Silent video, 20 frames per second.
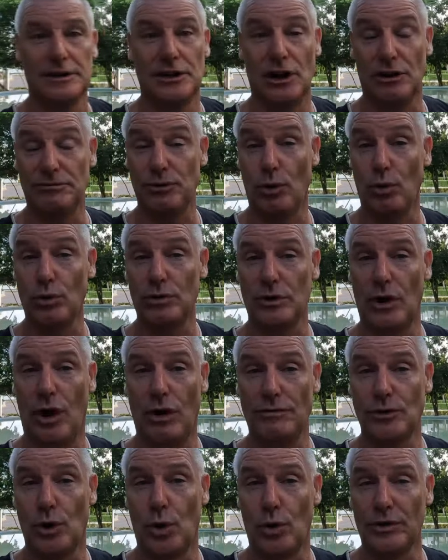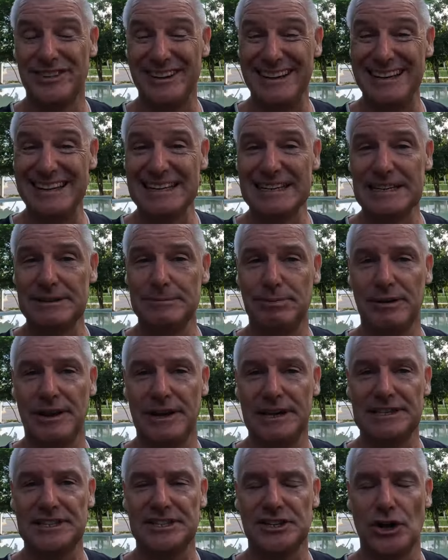Now, of course, England
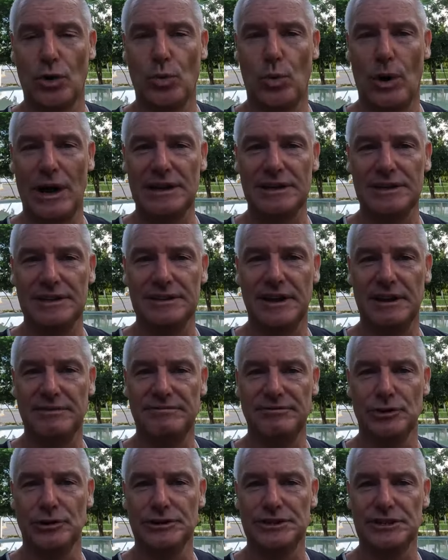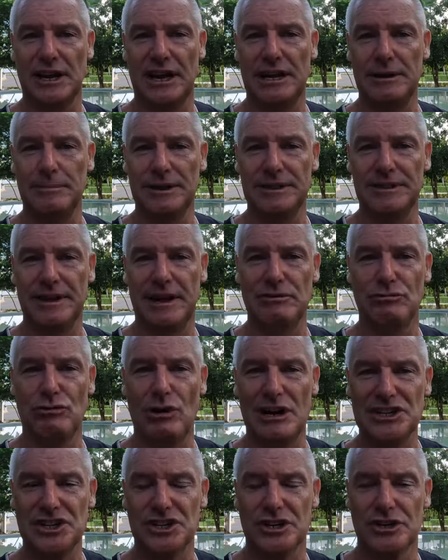played so well in that first game, and they
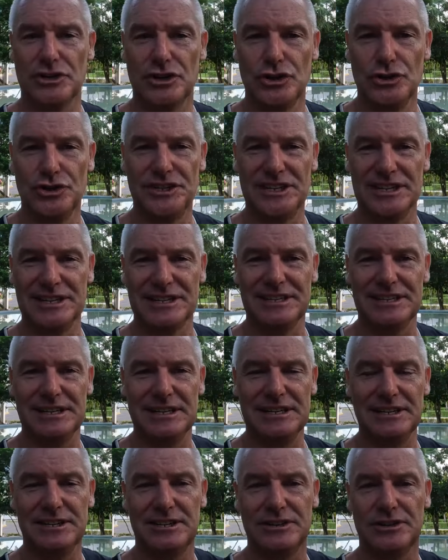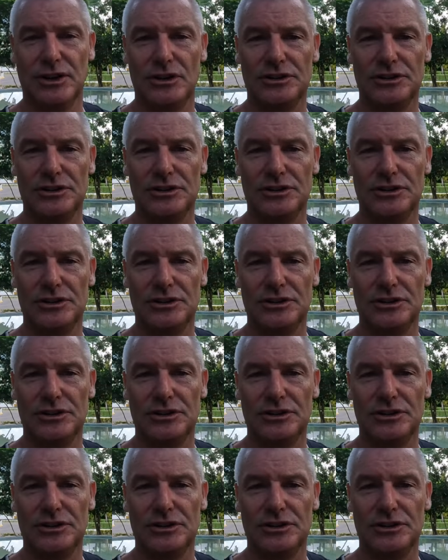rushed New Zealand into